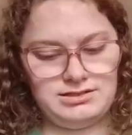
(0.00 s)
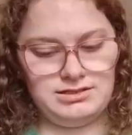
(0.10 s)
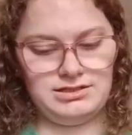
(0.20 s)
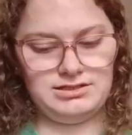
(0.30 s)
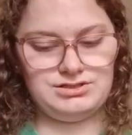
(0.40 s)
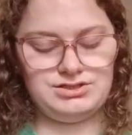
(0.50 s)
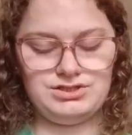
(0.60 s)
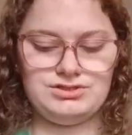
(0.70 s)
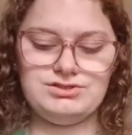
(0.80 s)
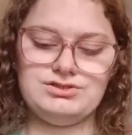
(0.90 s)
Need to
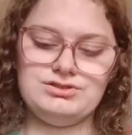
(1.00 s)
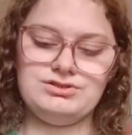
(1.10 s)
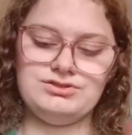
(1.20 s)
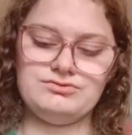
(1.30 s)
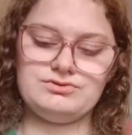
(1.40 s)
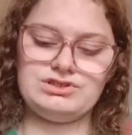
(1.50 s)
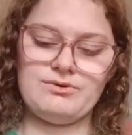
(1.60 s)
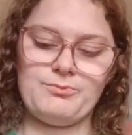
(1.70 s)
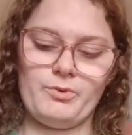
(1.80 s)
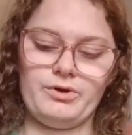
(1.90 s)
do
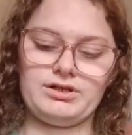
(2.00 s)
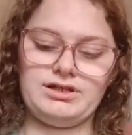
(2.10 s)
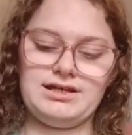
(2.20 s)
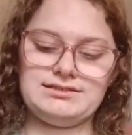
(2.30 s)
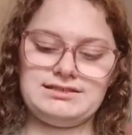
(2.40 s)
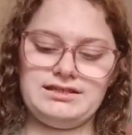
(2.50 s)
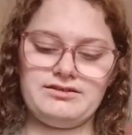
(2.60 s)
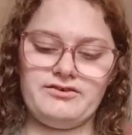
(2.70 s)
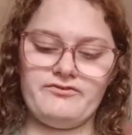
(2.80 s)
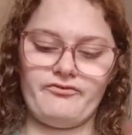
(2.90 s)
some organizing
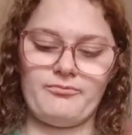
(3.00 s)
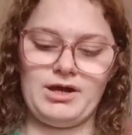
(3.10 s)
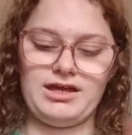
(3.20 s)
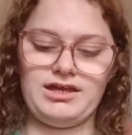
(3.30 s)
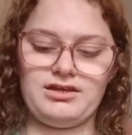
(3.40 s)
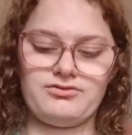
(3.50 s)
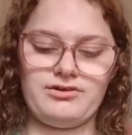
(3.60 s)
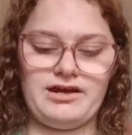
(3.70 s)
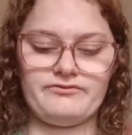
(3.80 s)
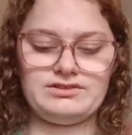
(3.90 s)
of my
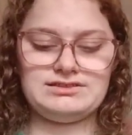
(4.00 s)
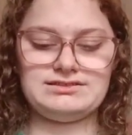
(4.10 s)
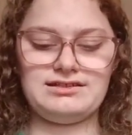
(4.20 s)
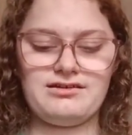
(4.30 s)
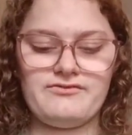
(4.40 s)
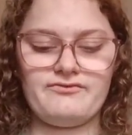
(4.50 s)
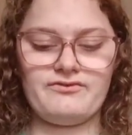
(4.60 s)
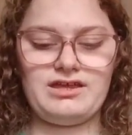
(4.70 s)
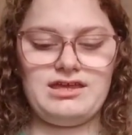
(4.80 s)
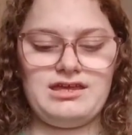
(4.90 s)
craft stuff,
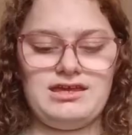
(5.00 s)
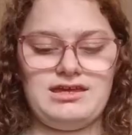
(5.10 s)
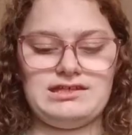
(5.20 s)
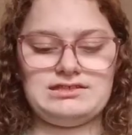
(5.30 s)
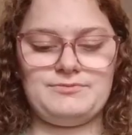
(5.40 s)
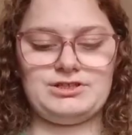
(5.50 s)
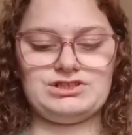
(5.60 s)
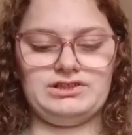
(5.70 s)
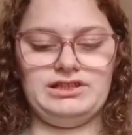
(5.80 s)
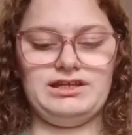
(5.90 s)

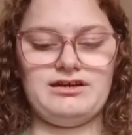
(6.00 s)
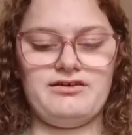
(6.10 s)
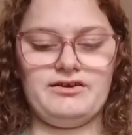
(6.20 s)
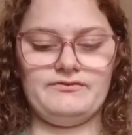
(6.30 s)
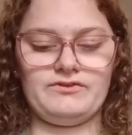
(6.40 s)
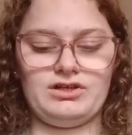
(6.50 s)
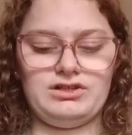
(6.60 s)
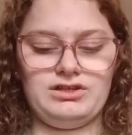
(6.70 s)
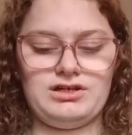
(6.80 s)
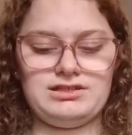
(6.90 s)
especially of the
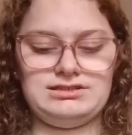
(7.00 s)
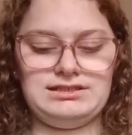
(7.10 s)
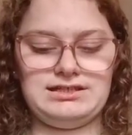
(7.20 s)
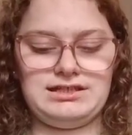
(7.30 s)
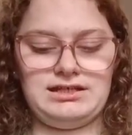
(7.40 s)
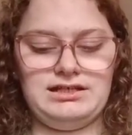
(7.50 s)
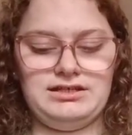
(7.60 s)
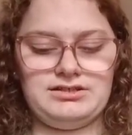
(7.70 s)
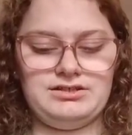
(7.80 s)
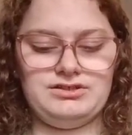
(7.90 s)
closet. I
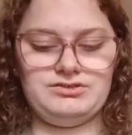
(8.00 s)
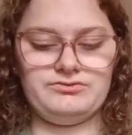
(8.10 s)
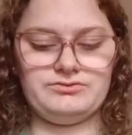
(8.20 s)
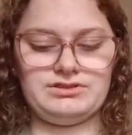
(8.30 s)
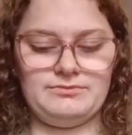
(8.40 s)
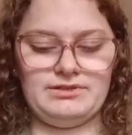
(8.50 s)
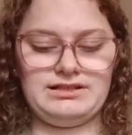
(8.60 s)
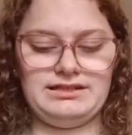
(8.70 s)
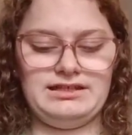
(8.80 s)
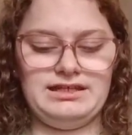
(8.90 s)
need to do some
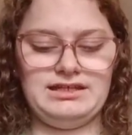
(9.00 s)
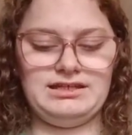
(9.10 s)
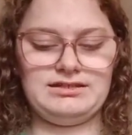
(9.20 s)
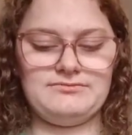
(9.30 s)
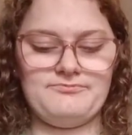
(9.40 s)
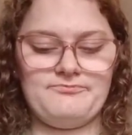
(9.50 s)
cleaning.